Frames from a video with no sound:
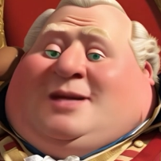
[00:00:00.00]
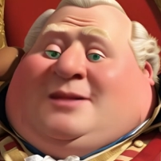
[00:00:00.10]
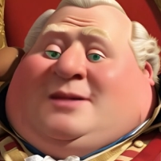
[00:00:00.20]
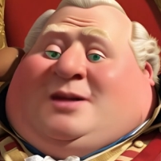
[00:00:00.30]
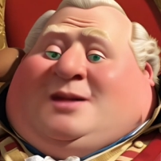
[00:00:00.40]

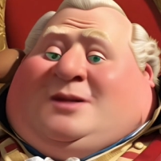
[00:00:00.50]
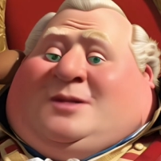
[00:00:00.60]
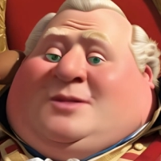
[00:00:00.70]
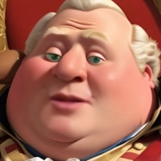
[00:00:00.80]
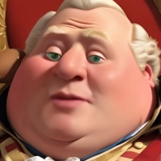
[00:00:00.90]
and the
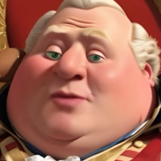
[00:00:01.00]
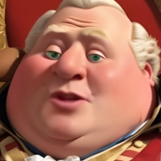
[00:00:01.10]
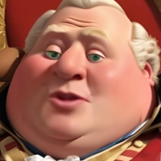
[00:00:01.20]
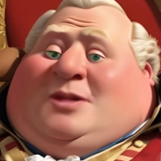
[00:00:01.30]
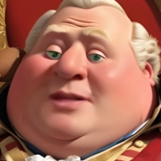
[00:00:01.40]
colonists
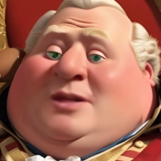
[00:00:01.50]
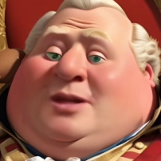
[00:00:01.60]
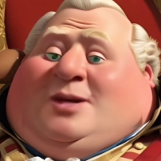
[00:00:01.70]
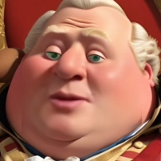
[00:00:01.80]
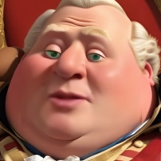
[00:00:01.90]
eventually
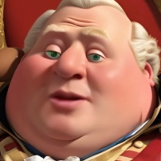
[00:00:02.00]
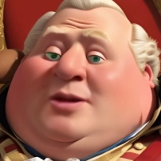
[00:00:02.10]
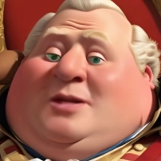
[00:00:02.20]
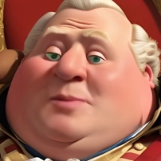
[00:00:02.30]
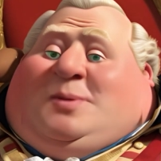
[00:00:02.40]
declared their
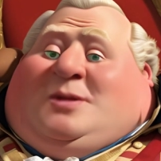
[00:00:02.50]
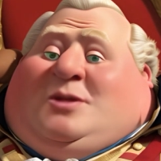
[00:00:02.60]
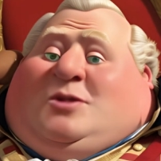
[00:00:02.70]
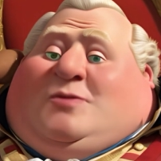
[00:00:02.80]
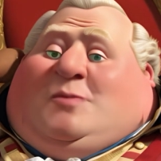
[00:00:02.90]

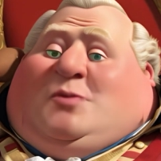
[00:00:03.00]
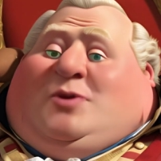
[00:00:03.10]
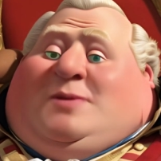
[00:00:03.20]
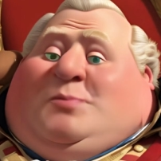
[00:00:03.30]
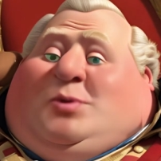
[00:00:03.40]
independence from
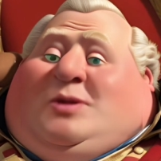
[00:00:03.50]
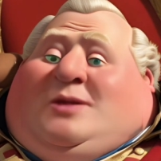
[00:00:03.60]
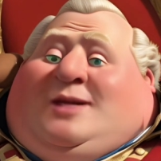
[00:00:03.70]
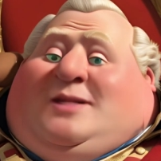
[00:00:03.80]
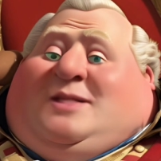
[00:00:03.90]
Great
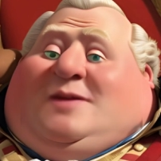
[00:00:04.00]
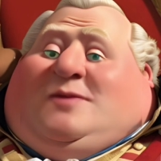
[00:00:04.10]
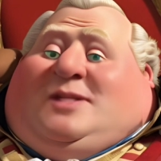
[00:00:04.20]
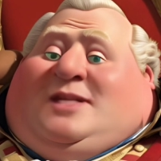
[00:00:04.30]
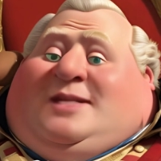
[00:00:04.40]
Britain in
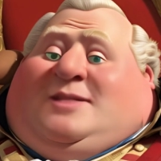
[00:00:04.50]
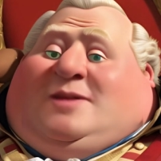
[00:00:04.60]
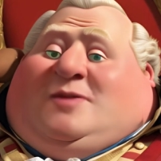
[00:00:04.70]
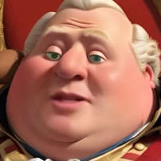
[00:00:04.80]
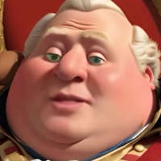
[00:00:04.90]

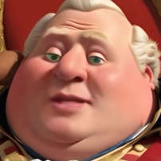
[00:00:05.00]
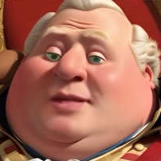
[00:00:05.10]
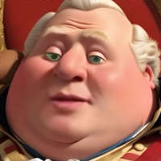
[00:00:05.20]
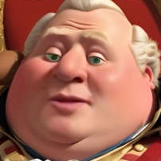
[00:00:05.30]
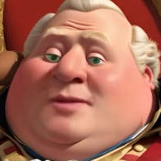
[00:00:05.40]

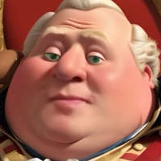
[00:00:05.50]
1776.